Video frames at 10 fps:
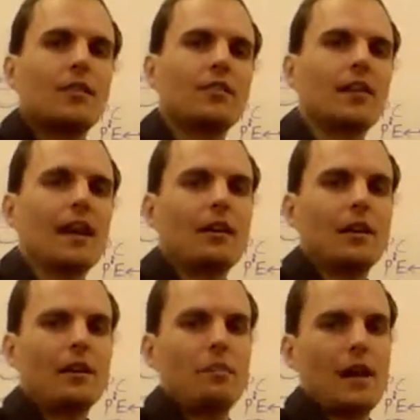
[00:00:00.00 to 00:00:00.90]

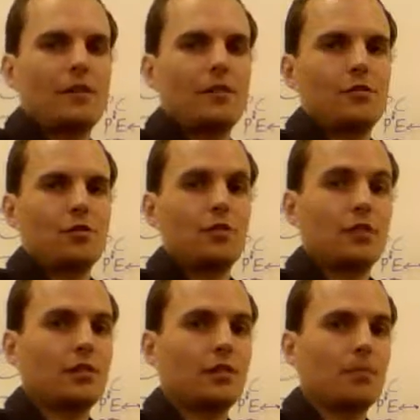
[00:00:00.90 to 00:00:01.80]
secondary messenger
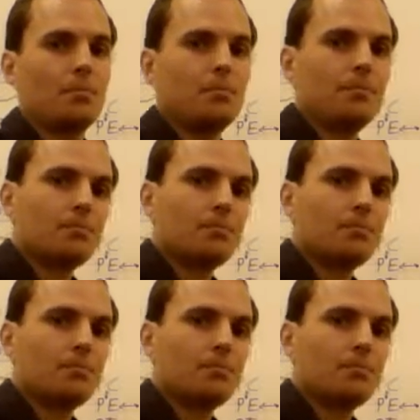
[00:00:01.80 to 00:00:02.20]
system.